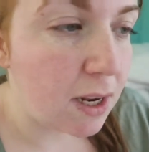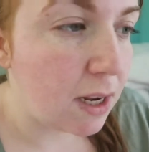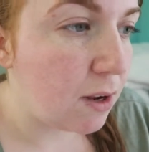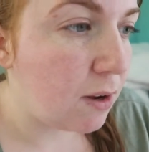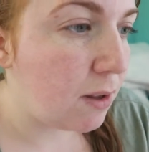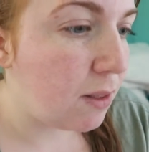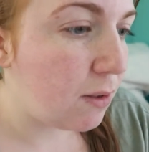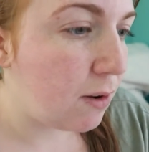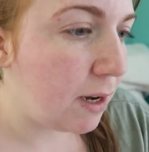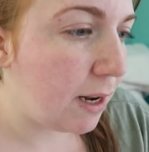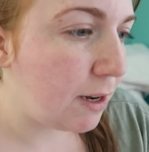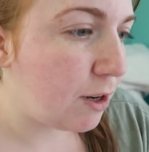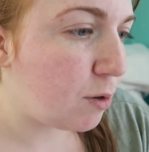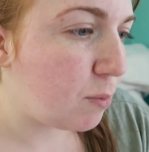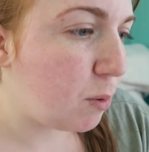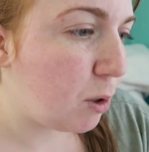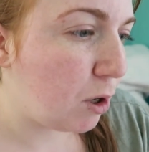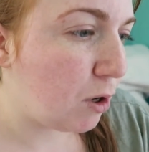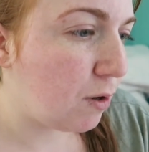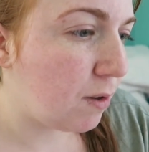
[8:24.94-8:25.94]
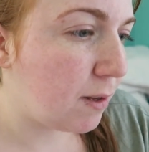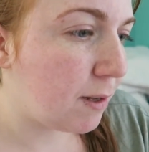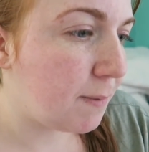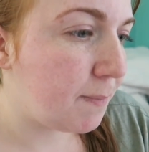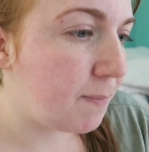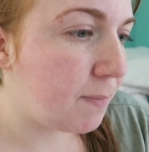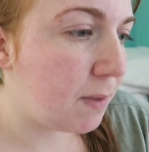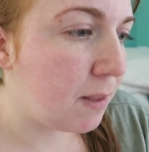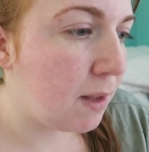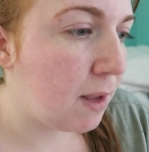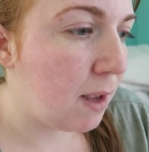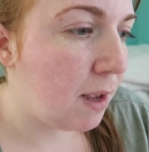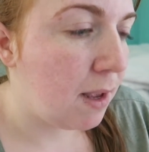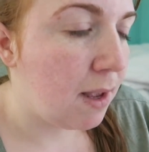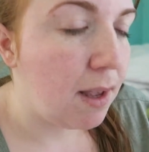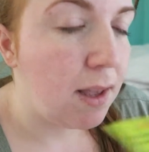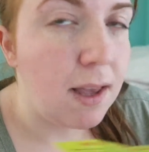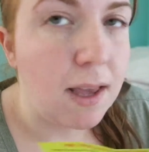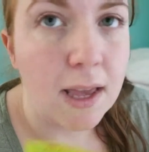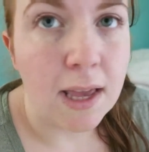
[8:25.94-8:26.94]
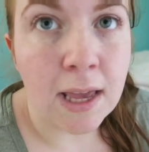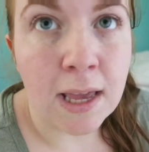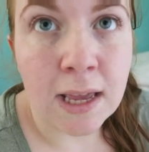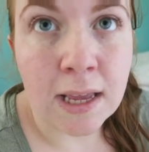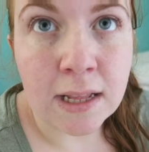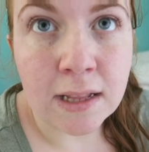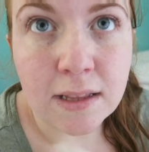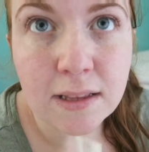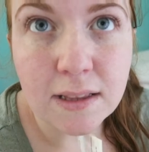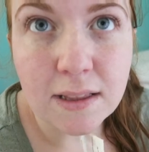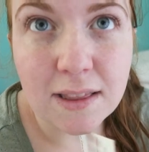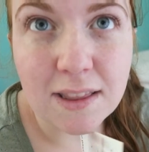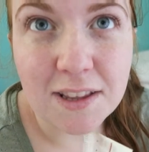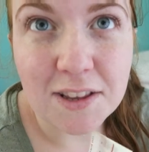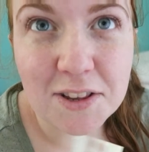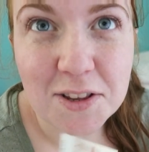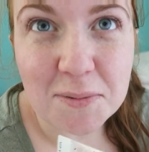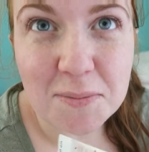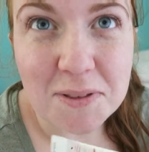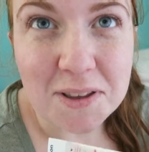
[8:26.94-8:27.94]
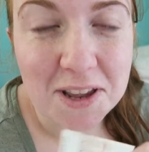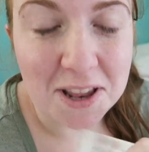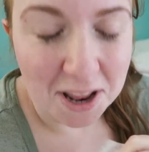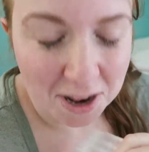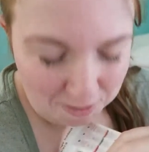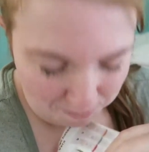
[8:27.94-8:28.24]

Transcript: a flyer in the letterbox, and there's something